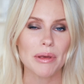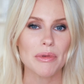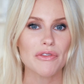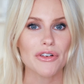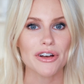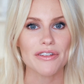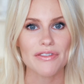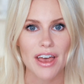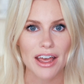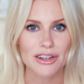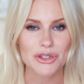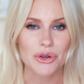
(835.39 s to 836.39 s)
maybe for an
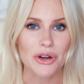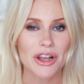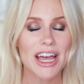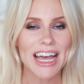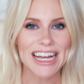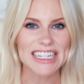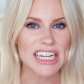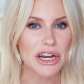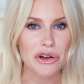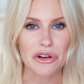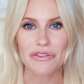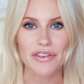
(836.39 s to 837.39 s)
event or a
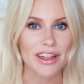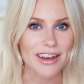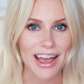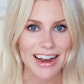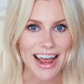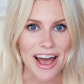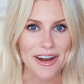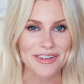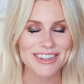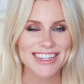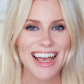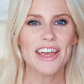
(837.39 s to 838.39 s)
dinner or fun night out.